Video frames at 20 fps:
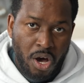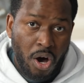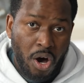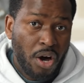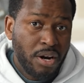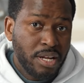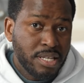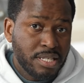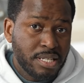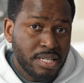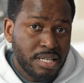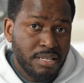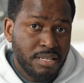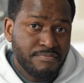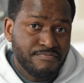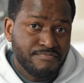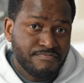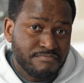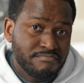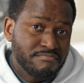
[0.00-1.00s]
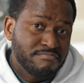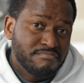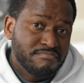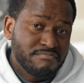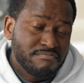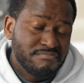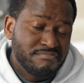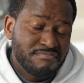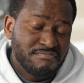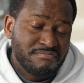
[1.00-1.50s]
Honestly,
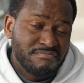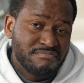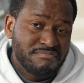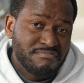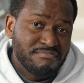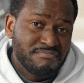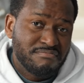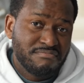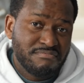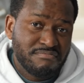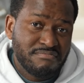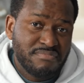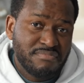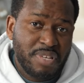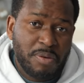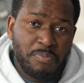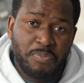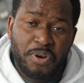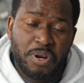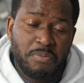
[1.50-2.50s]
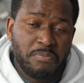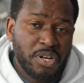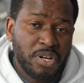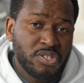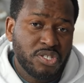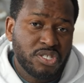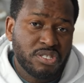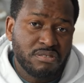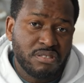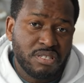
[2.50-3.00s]
they're pretty
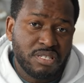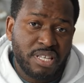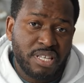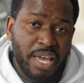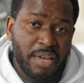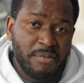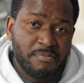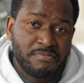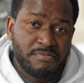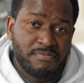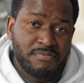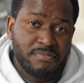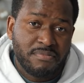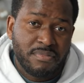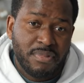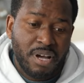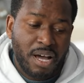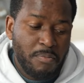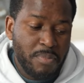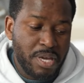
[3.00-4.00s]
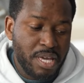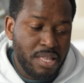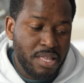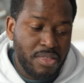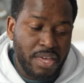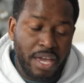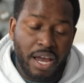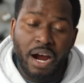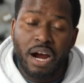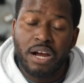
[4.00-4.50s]
much the same. I
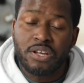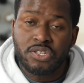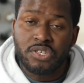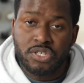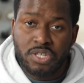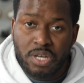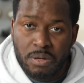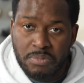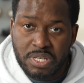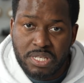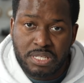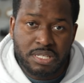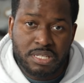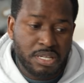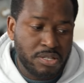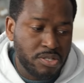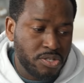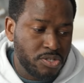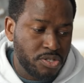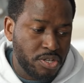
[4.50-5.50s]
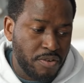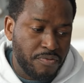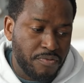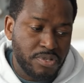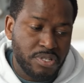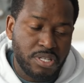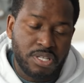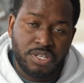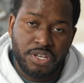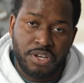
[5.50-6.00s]
mean, there are some
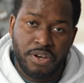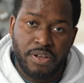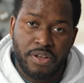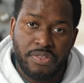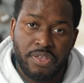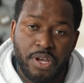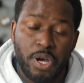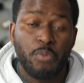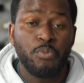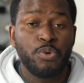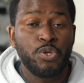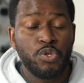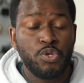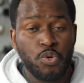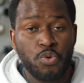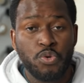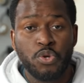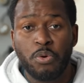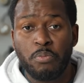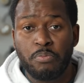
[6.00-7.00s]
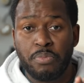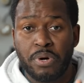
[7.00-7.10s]
differences here and there. We do know